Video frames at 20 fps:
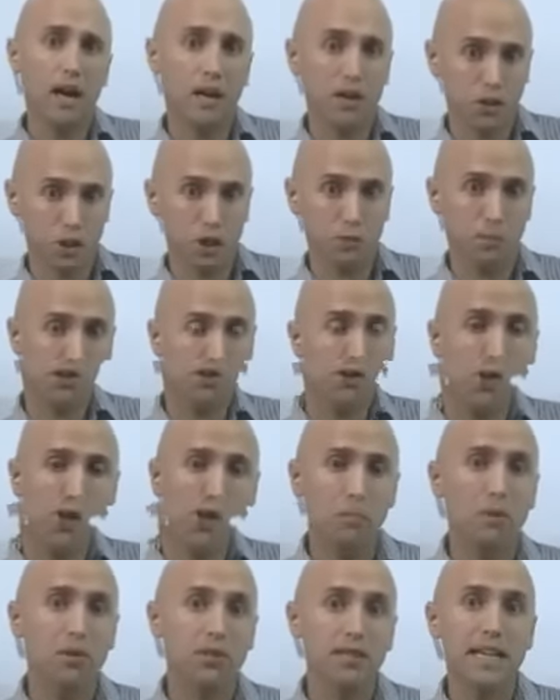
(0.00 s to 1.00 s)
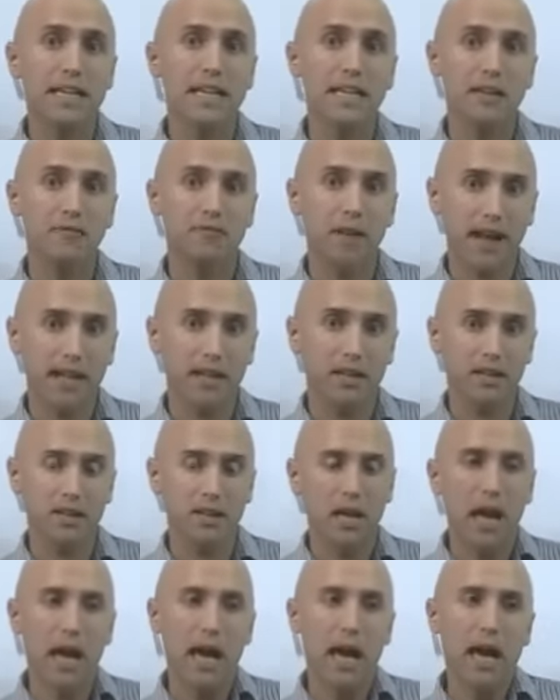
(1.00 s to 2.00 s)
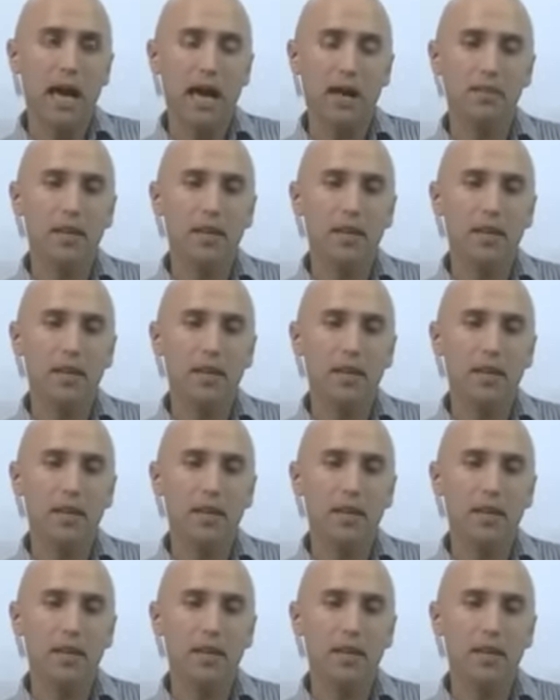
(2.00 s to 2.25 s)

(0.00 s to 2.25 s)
just before preceding events. And